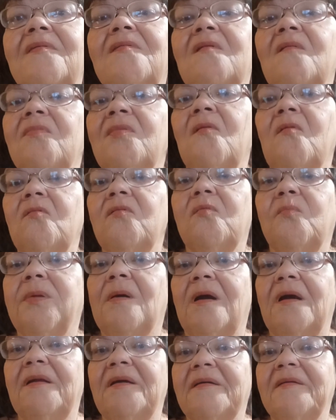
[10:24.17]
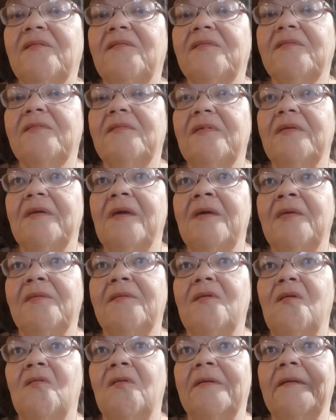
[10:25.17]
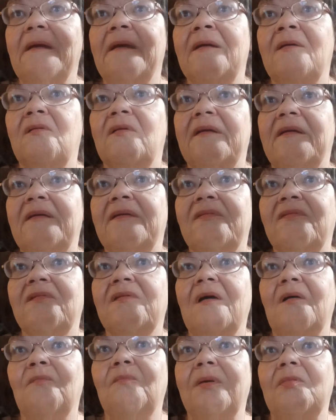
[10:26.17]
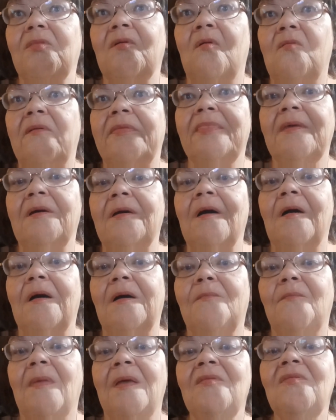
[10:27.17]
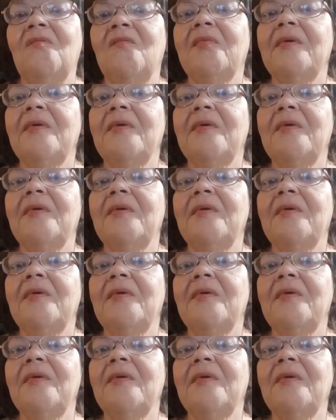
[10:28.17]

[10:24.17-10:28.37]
of those products in your areas down below in the comments.